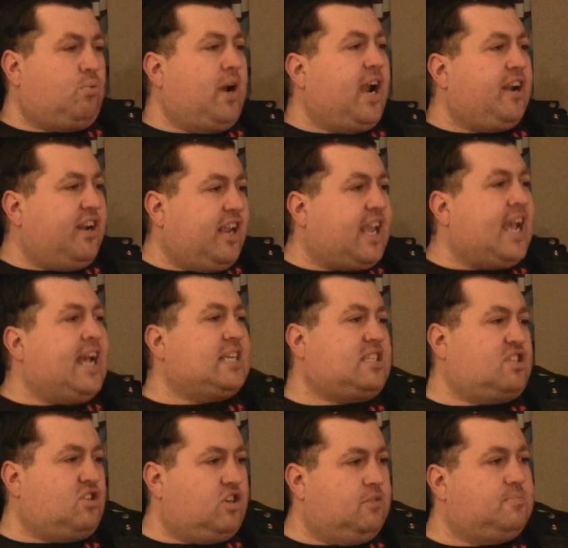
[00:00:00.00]
Randy
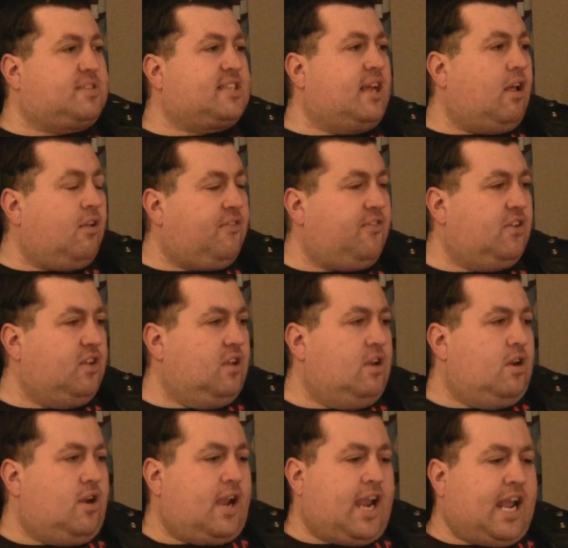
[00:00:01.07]
Kastner himself. Yep.
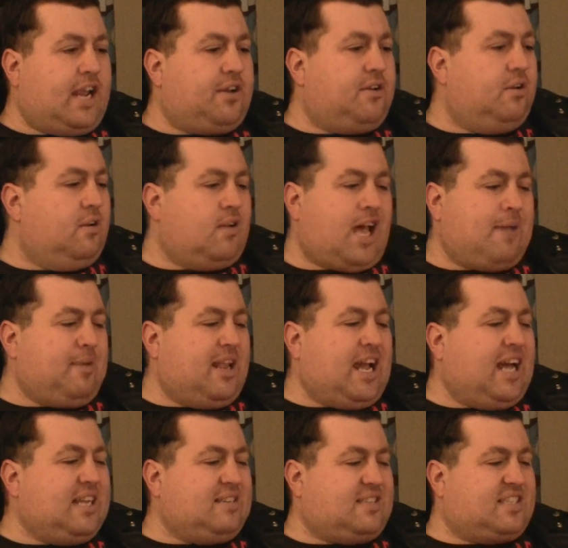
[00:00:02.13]
And I mean,
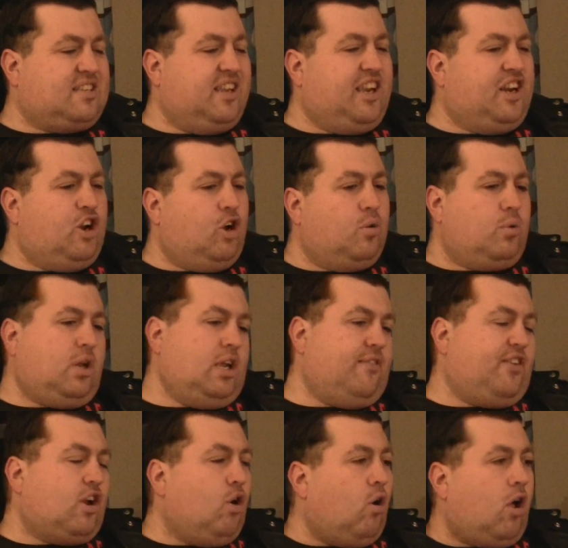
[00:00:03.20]
honestly, you know, if
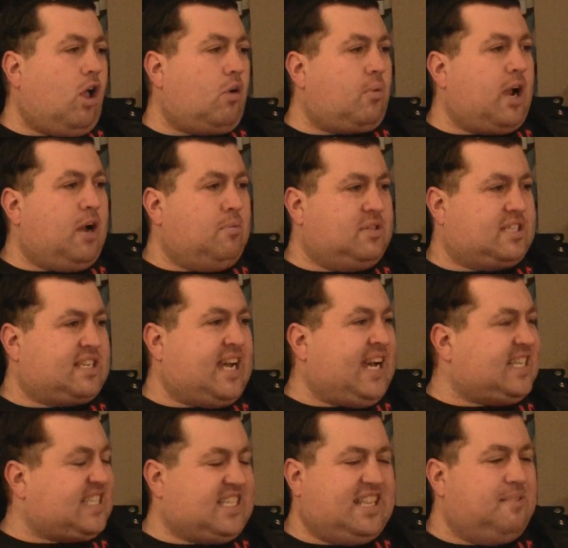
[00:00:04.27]
you go all around
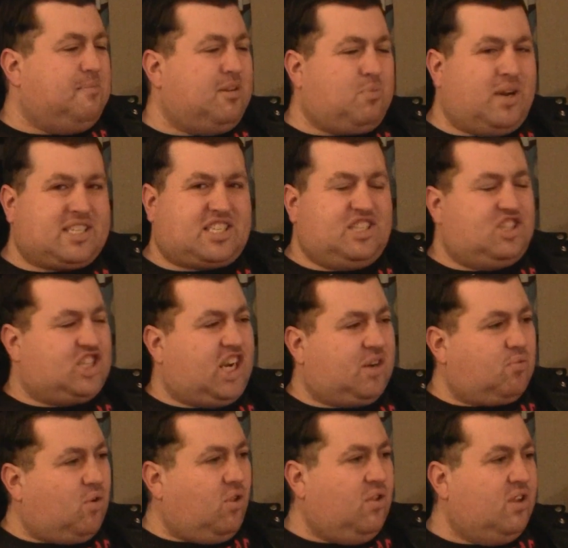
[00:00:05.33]
Wisconsin, the Midwest in
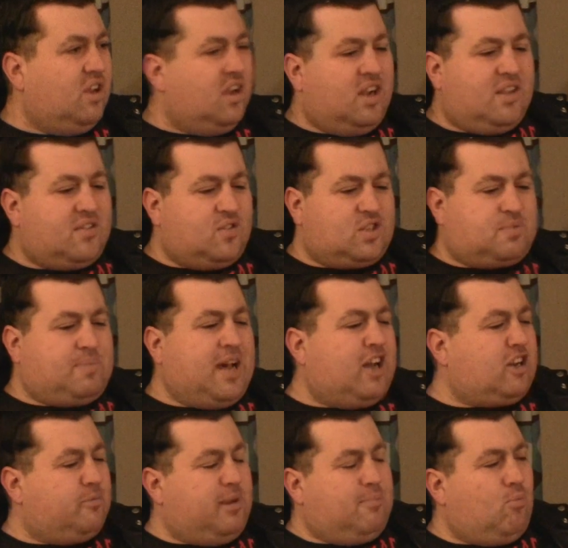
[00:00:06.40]
general, mm-hmm. there's
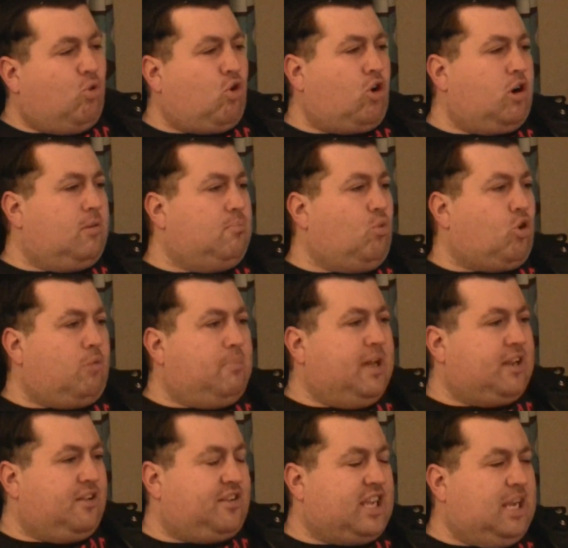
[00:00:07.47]
bound to be more and more
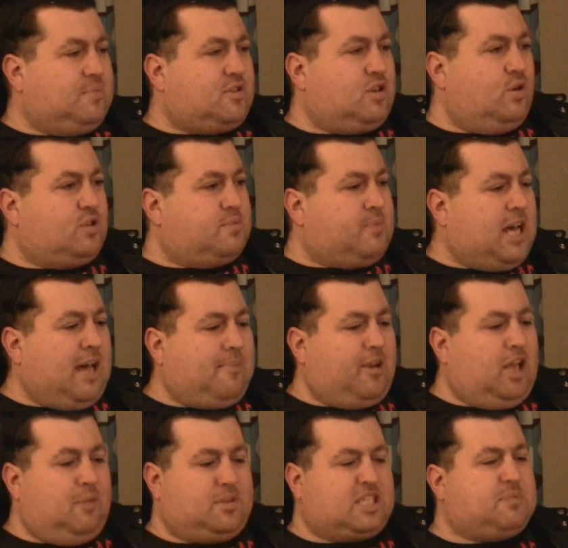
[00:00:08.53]
metal type shows
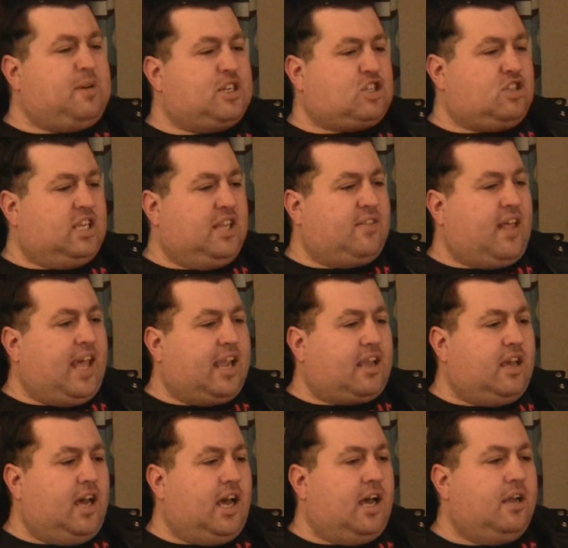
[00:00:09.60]
popping up, especially oh, in yeah. like
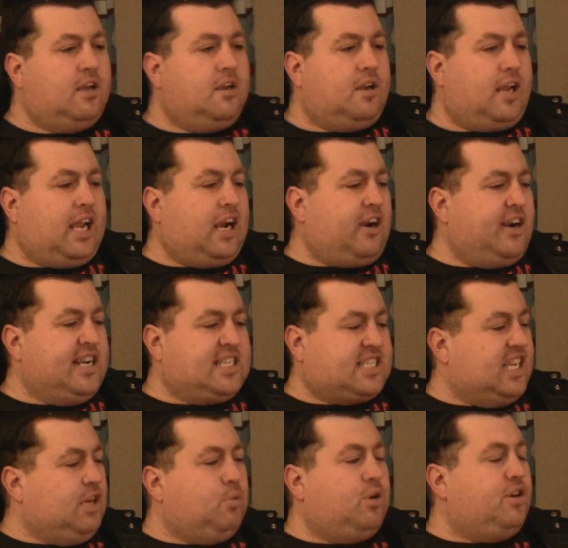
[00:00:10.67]
uh, areas
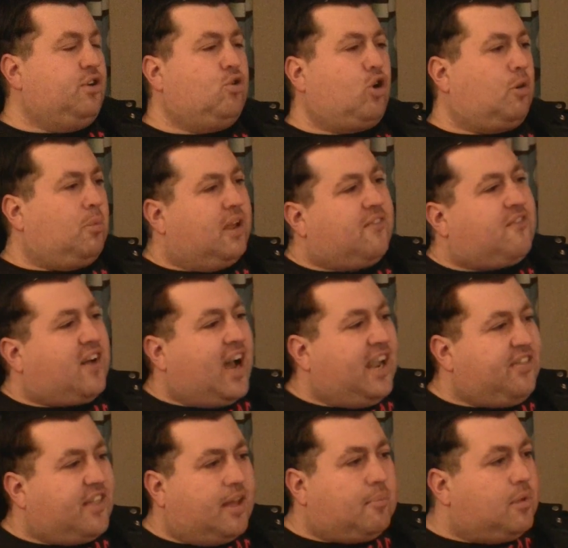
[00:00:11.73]
that you wouldn't normally
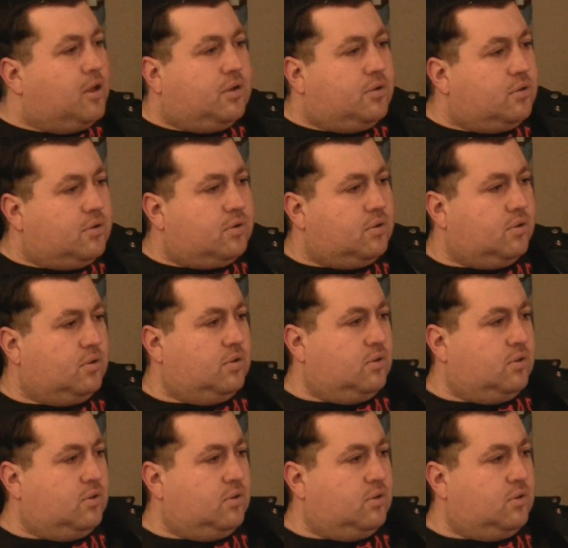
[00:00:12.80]
find them. Right, right.